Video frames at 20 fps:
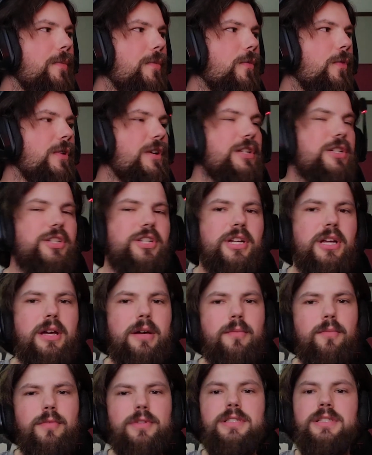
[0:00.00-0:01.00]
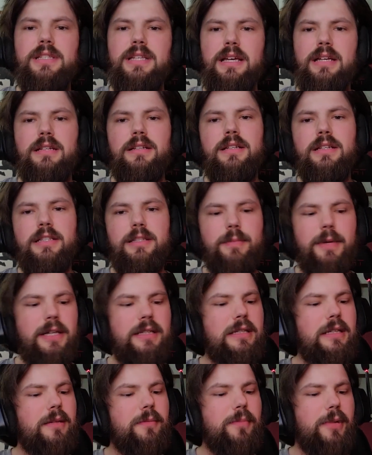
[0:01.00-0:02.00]
which was kind of
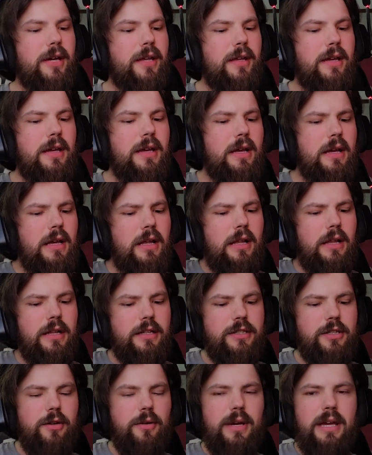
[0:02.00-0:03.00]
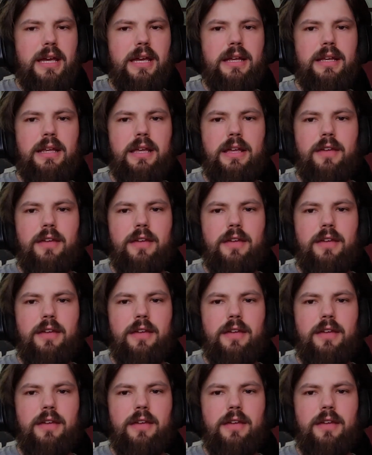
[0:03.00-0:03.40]
expected. But let's go ahead.